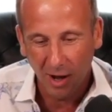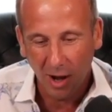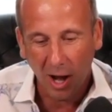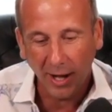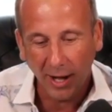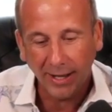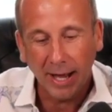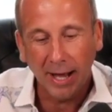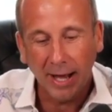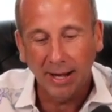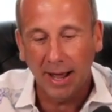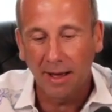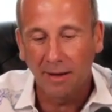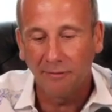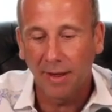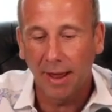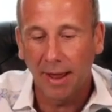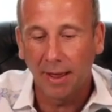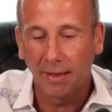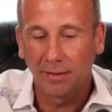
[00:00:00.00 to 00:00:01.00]
I can't
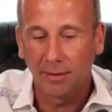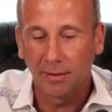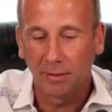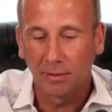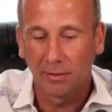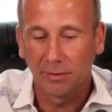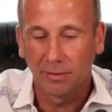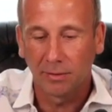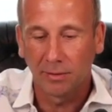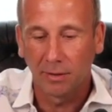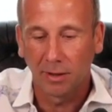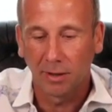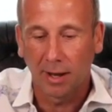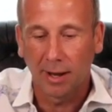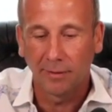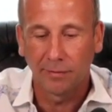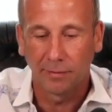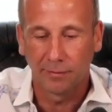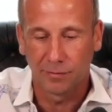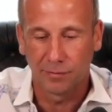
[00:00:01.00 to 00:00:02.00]
have the
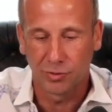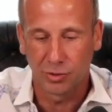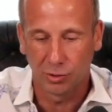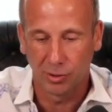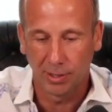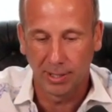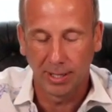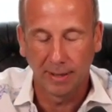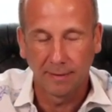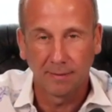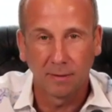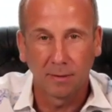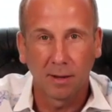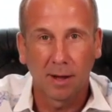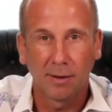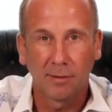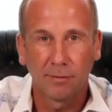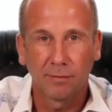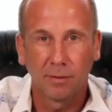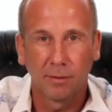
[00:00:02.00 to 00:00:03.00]
life of joy and the
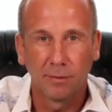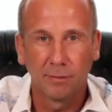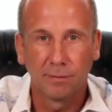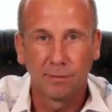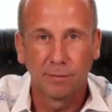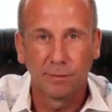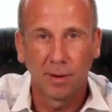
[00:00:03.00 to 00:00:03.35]
life of